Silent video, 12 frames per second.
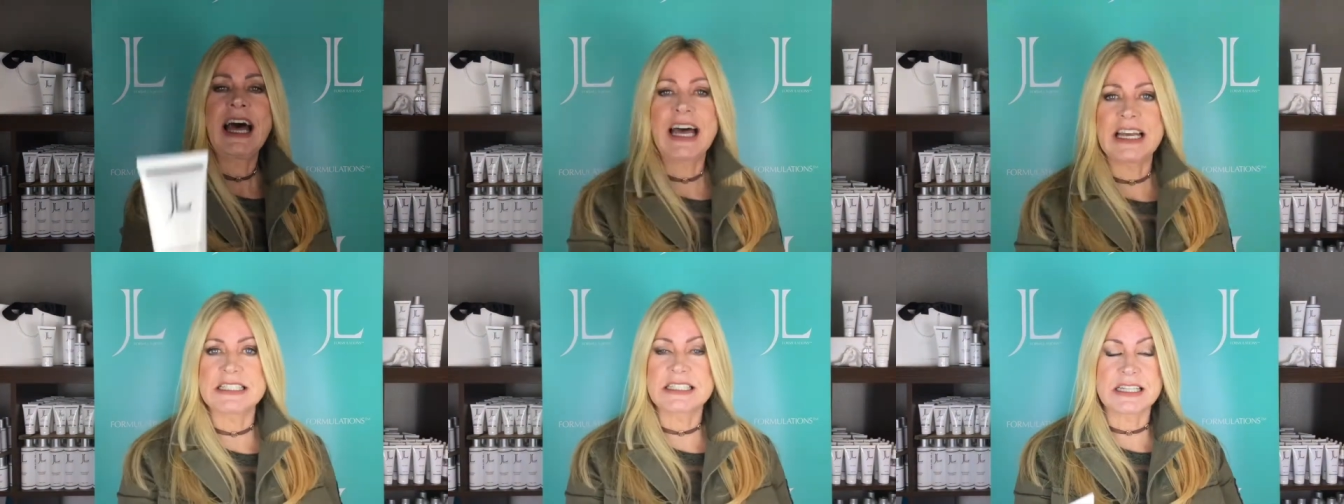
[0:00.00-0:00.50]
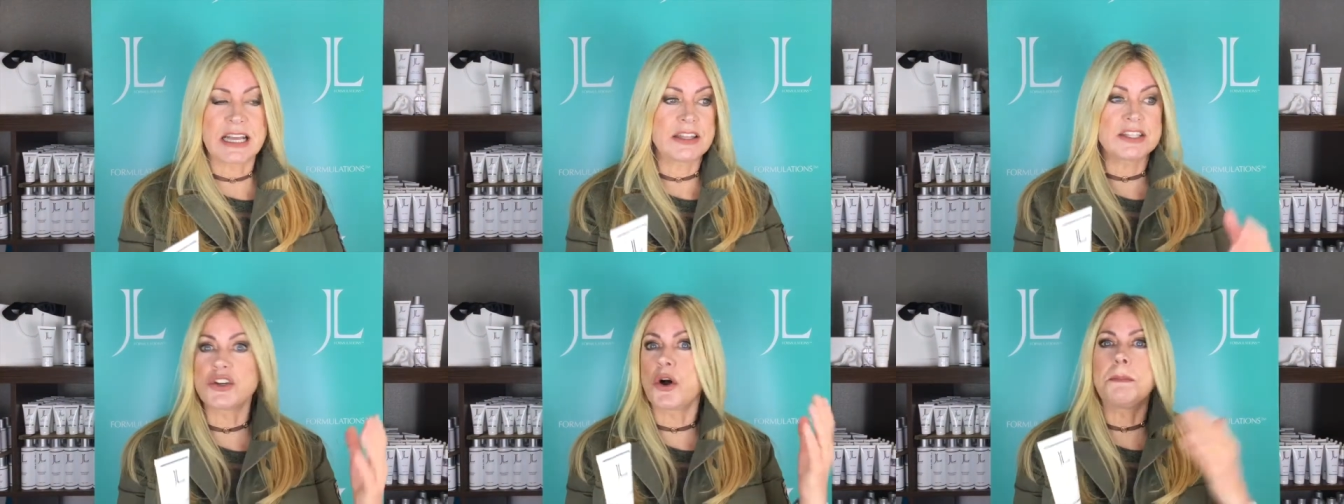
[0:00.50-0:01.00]
as
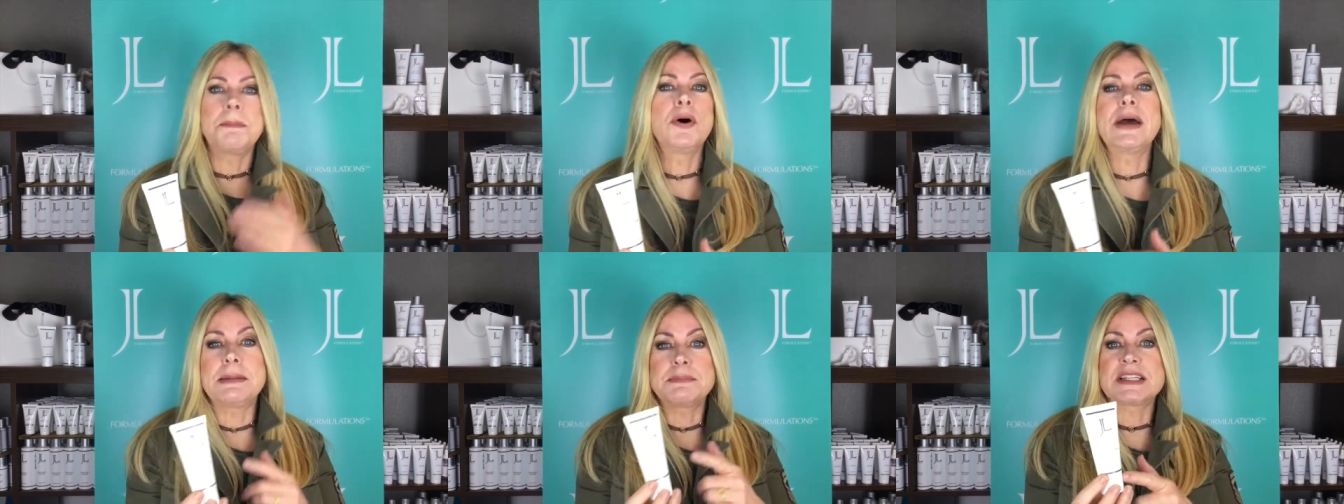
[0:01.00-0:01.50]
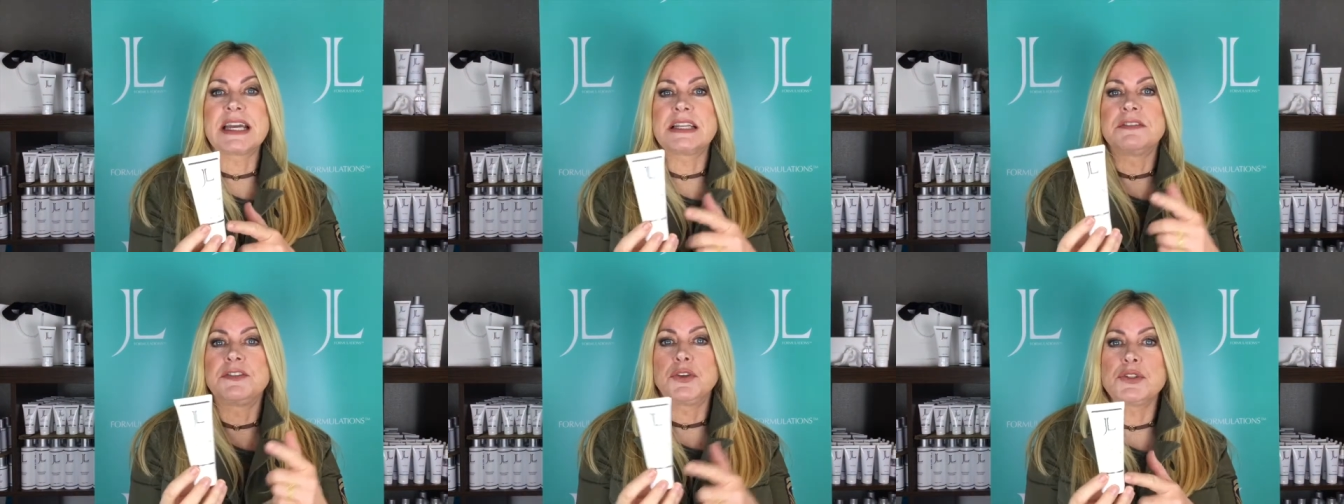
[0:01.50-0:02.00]
the sort of peptide
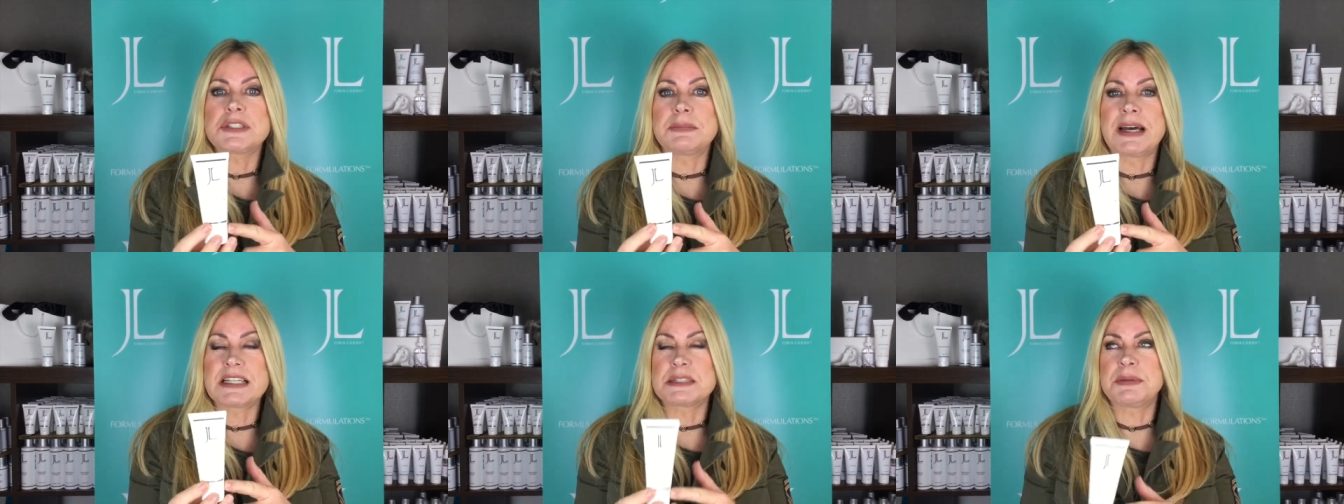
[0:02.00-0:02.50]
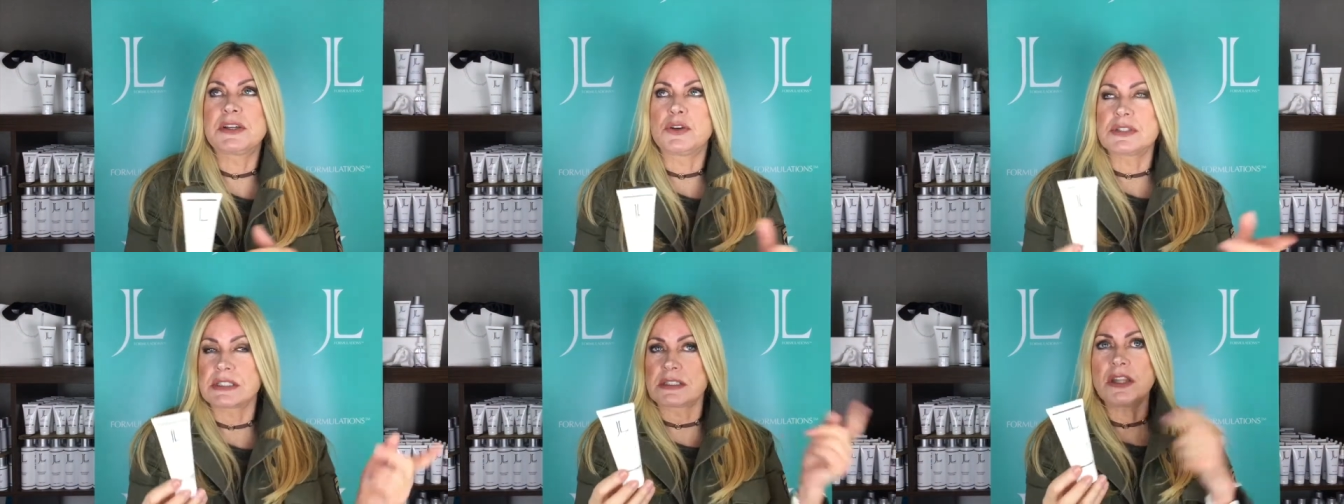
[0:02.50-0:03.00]
diffused mask
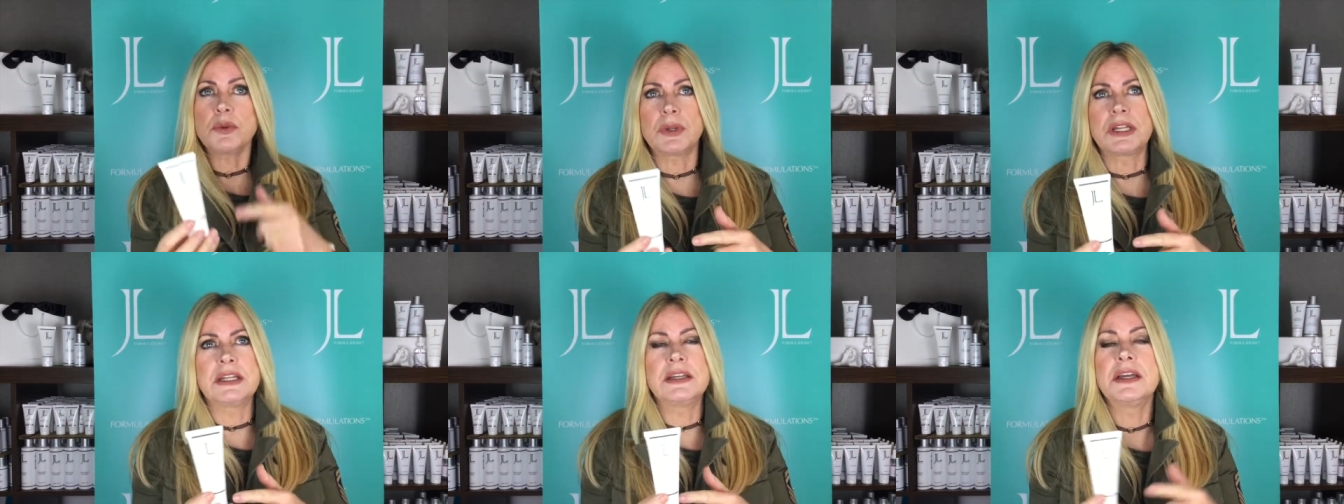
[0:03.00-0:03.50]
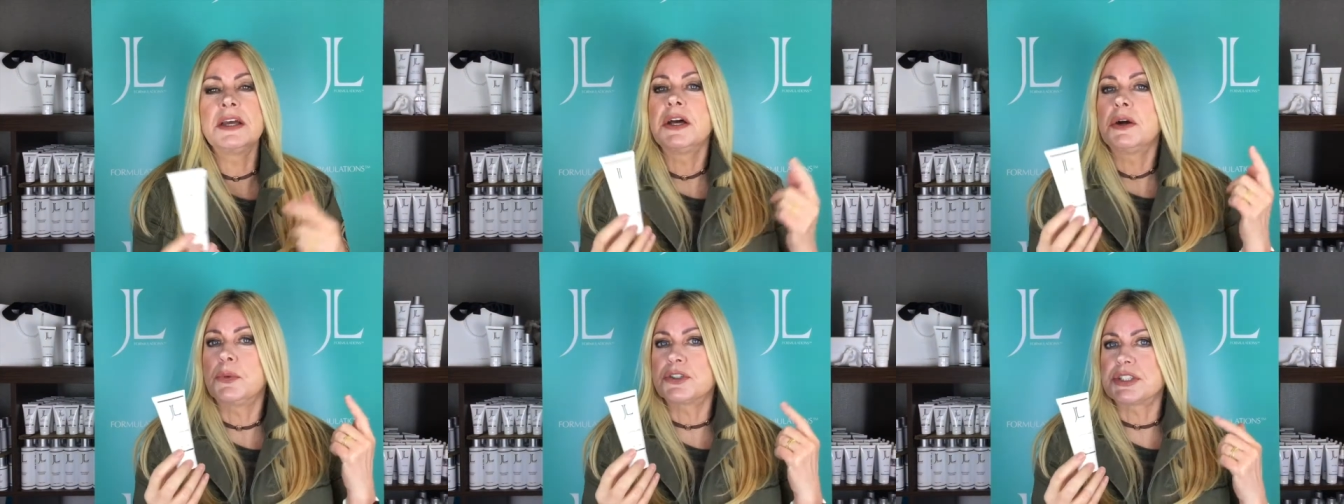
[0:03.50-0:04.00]
because there's another one in it
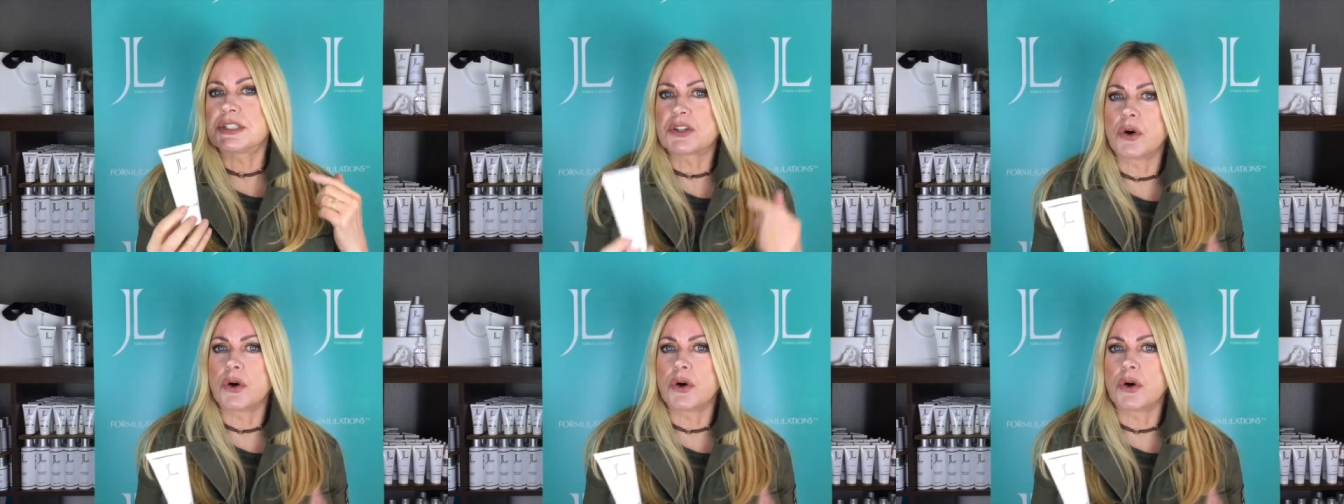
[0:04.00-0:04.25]
which is